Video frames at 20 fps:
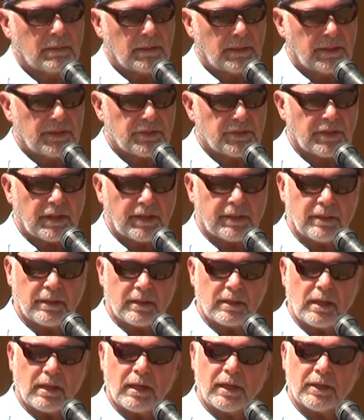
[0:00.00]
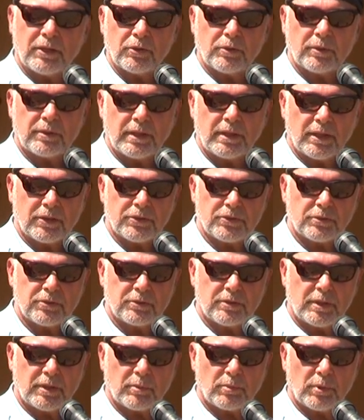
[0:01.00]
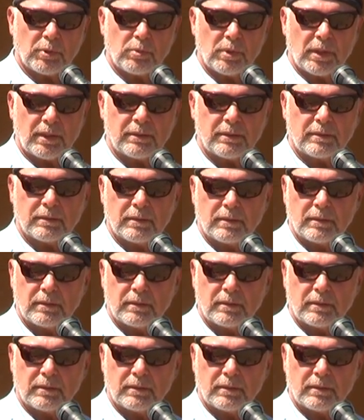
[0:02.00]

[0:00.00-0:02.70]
At least I think I know the answer to number 1.